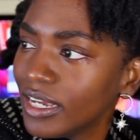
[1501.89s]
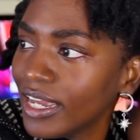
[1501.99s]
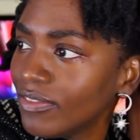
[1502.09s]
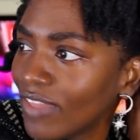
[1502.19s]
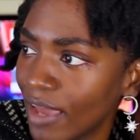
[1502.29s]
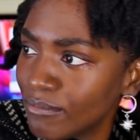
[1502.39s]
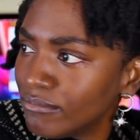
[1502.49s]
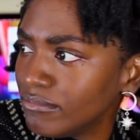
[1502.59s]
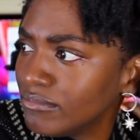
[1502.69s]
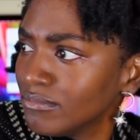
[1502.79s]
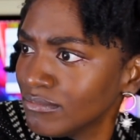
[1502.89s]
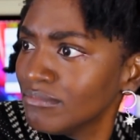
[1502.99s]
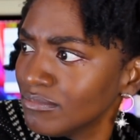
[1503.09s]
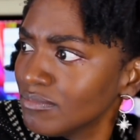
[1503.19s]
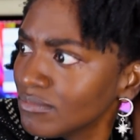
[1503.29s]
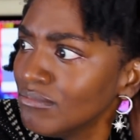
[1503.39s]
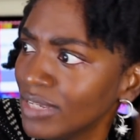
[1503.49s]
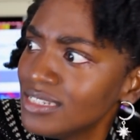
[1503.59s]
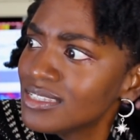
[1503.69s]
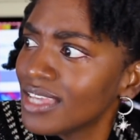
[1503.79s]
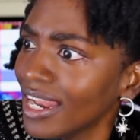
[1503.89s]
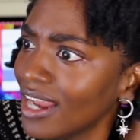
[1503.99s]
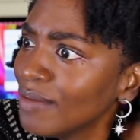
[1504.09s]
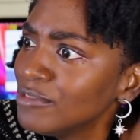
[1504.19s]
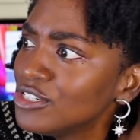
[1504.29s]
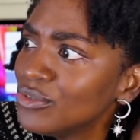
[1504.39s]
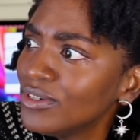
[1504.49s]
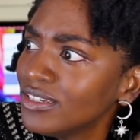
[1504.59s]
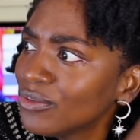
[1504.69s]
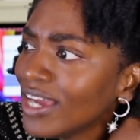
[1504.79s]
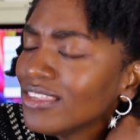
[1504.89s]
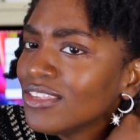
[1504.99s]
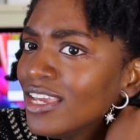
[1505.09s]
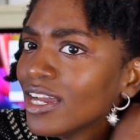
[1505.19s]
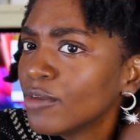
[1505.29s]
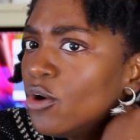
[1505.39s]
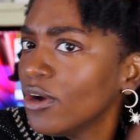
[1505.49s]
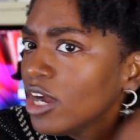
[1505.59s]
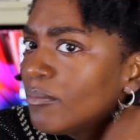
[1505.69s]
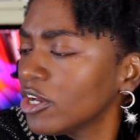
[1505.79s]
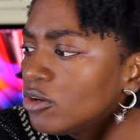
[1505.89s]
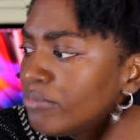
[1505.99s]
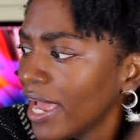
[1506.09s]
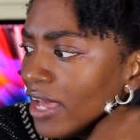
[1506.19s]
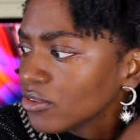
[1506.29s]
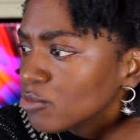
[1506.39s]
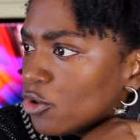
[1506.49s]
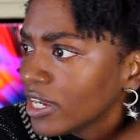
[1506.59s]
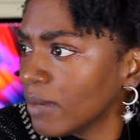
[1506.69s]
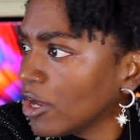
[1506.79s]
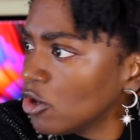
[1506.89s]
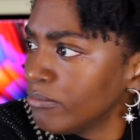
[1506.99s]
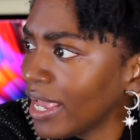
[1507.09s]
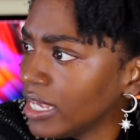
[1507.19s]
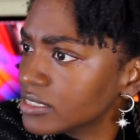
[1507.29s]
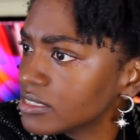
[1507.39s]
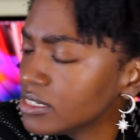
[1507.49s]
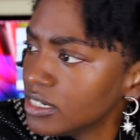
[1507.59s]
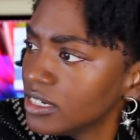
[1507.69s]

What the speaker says: And that means that I'm doing the right thing. I'm going on my own path. I'm going at my own pace.